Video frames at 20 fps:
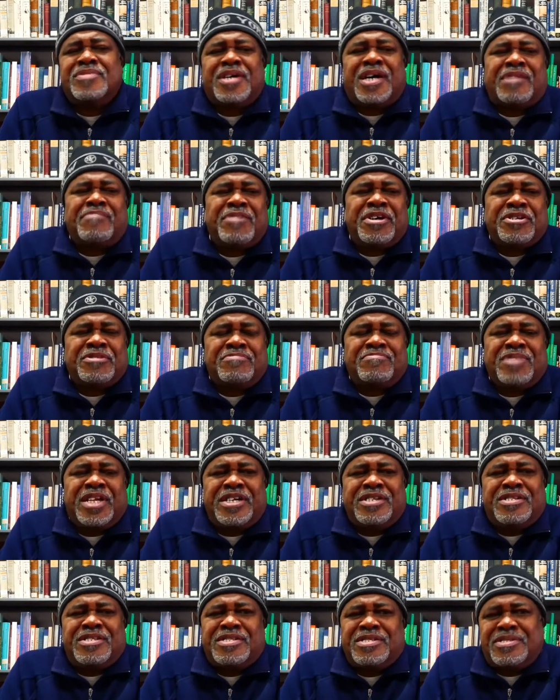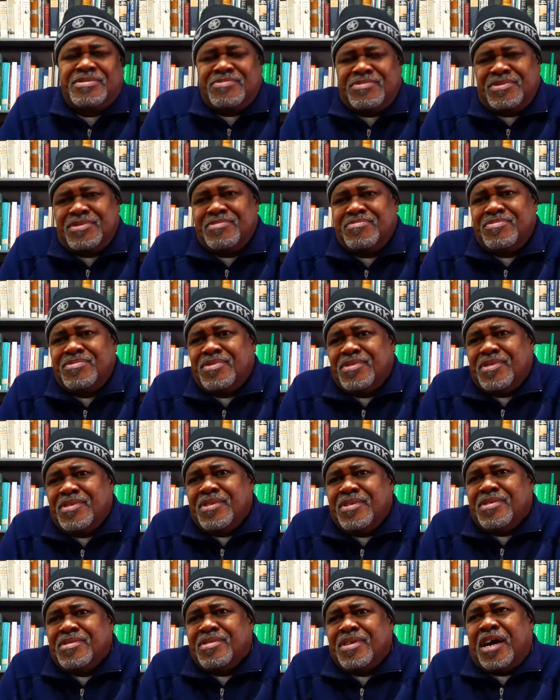No, I met him lately. I
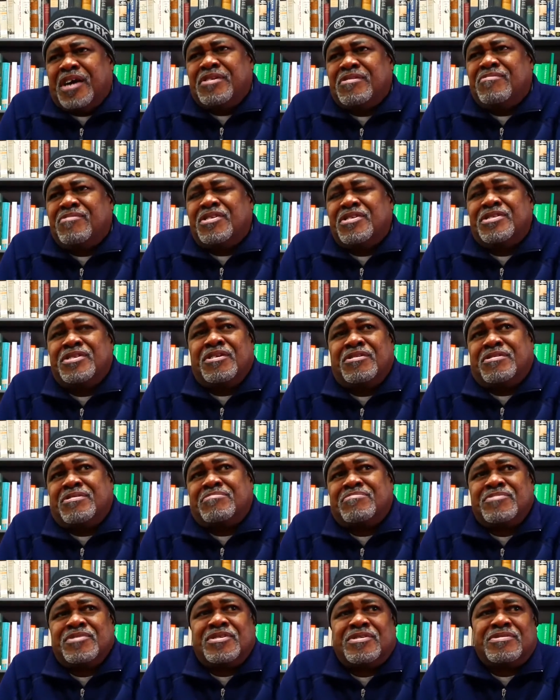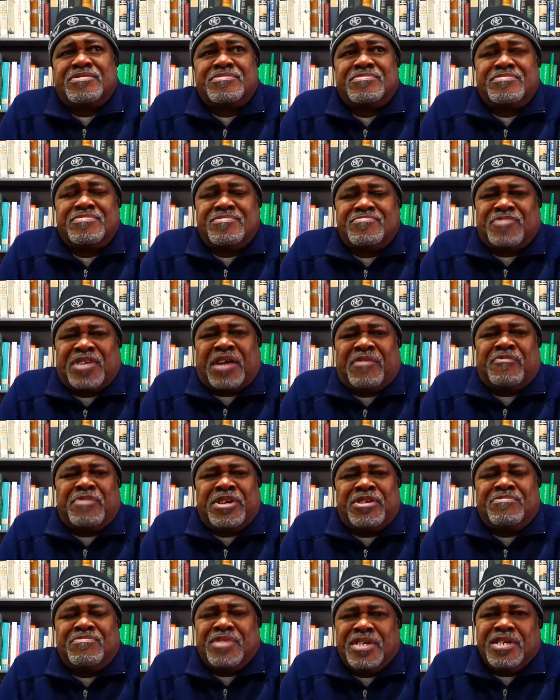didn't really know him, you know. But I've met him